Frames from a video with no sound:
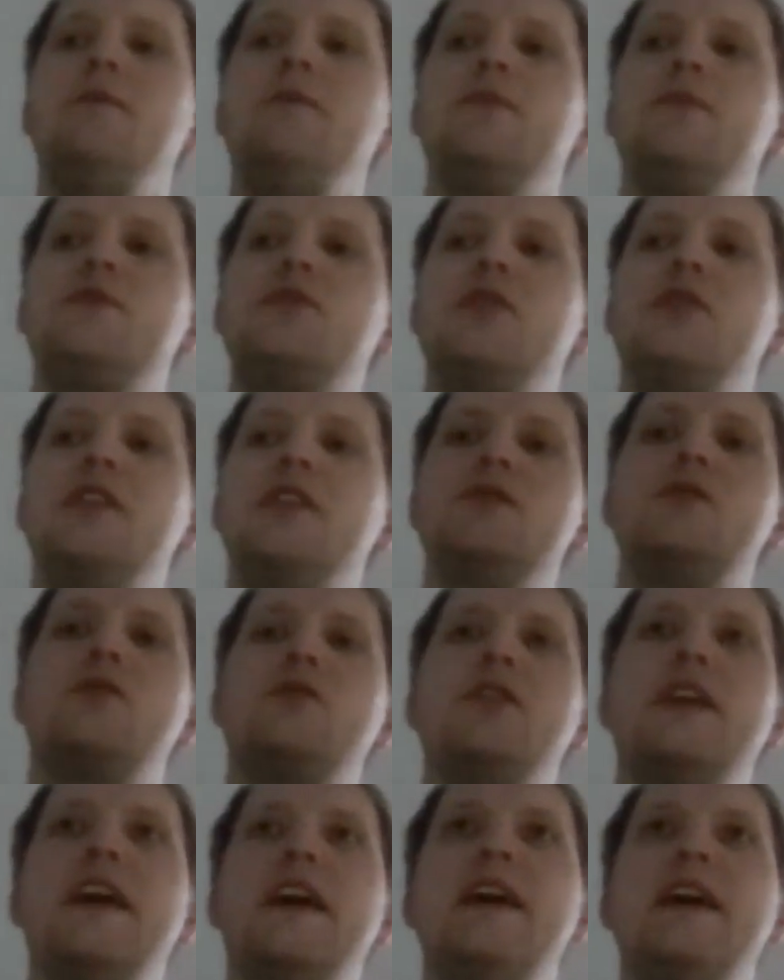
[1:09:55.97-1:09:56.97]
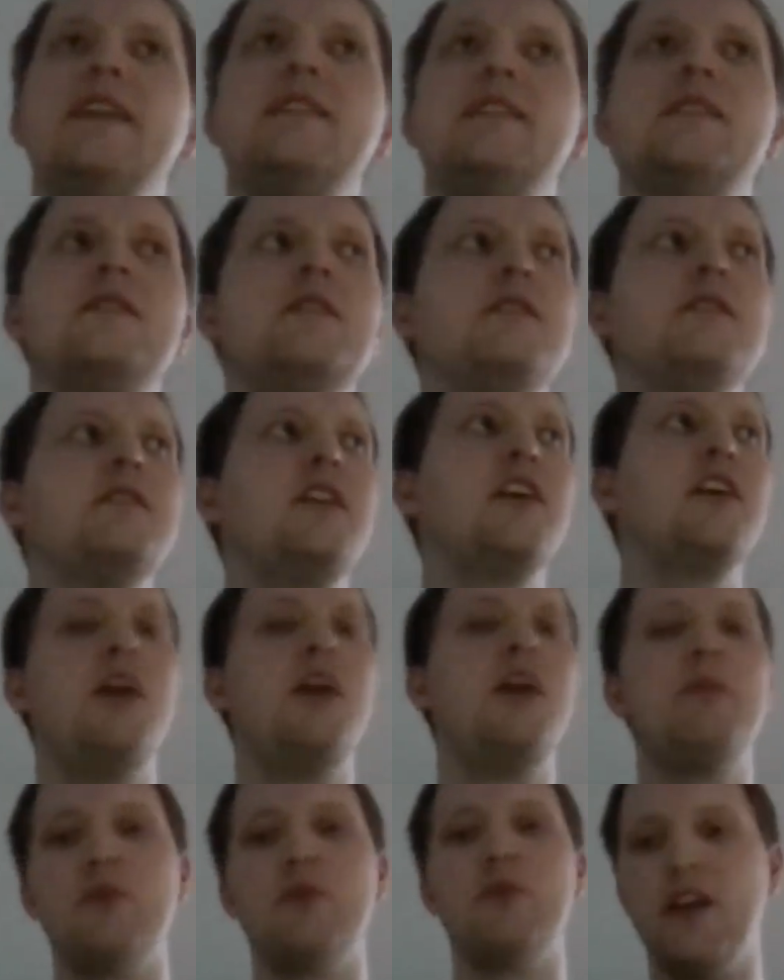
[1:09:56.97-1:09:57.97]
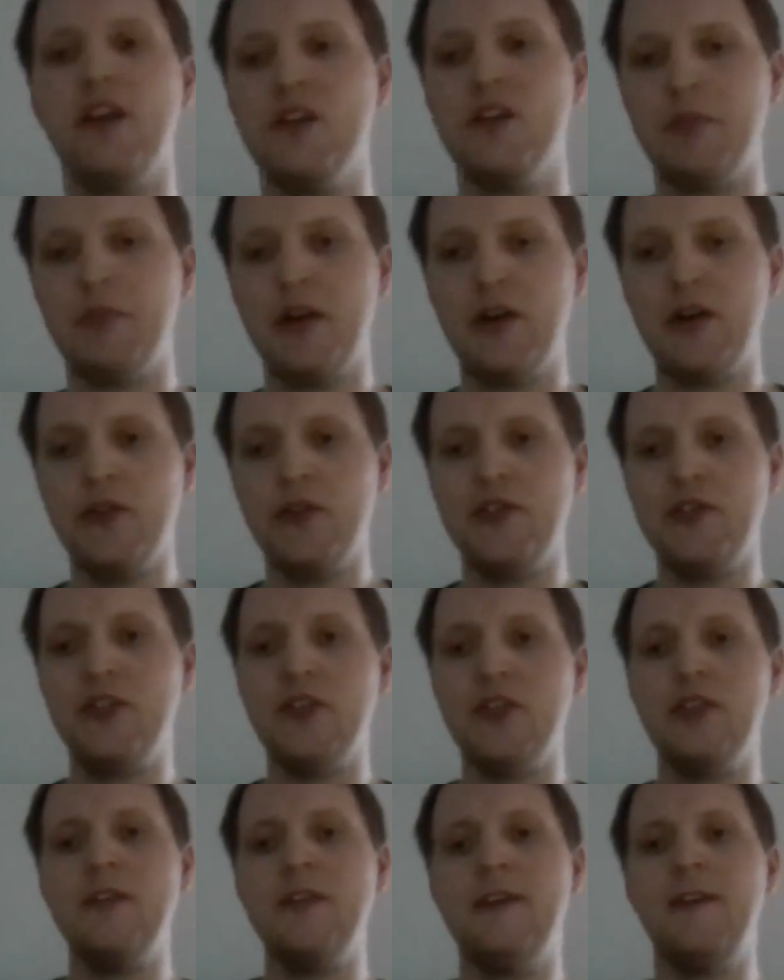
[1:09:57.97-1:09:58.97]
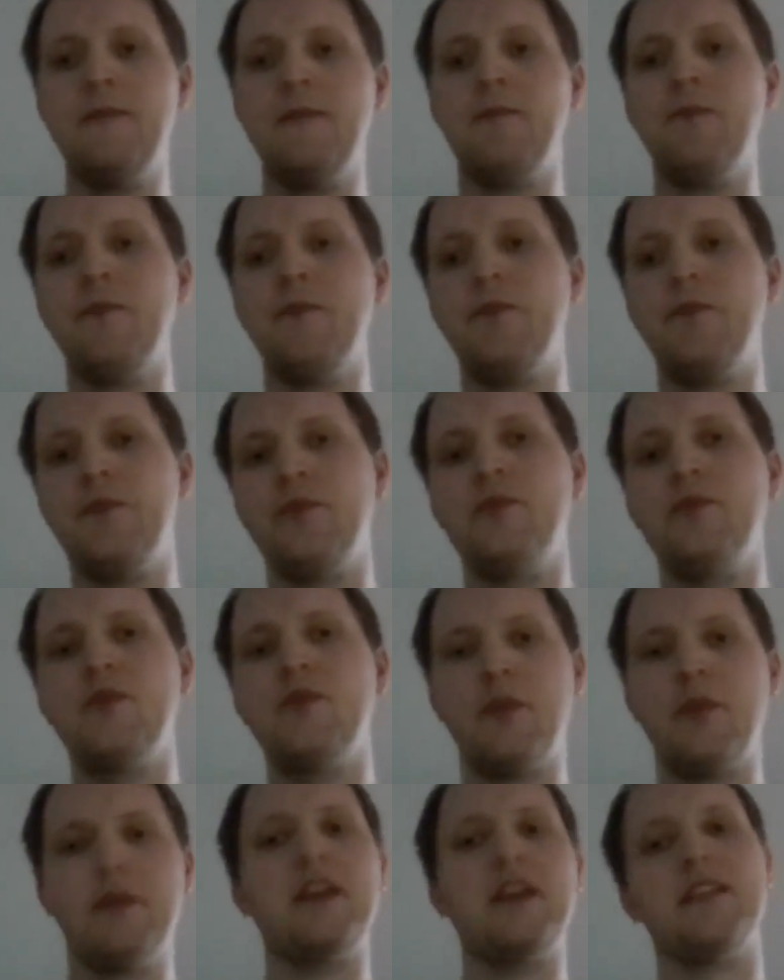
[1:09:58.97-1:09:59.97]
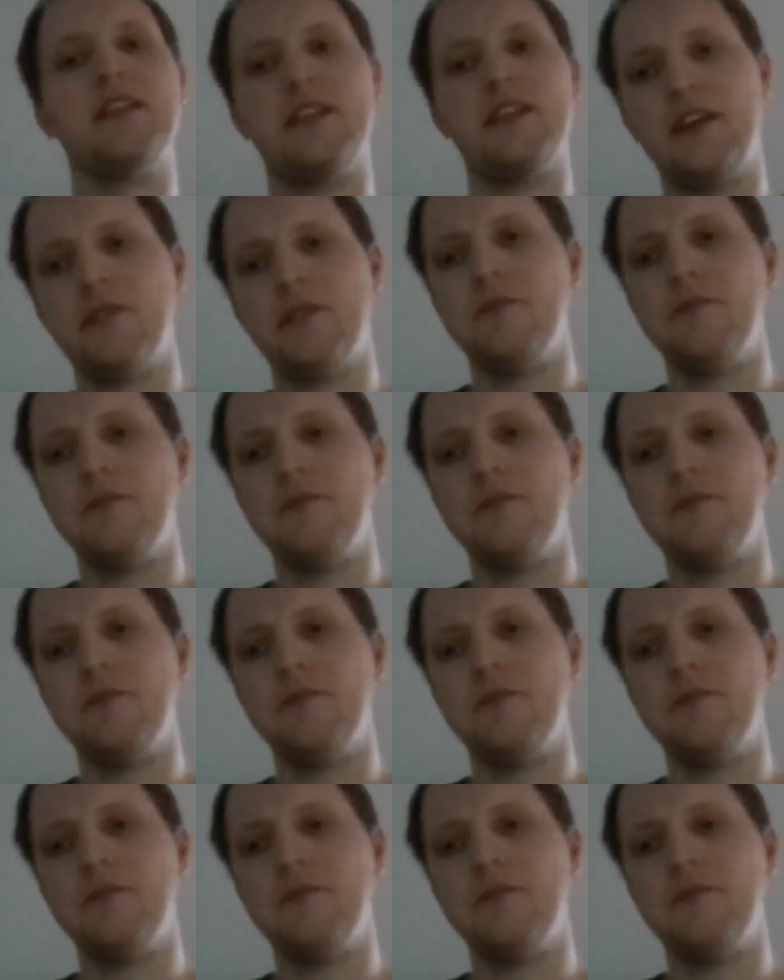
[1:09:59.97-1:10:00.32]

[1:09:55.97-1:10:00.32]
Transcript: Try to create a comment without a post. Something like that.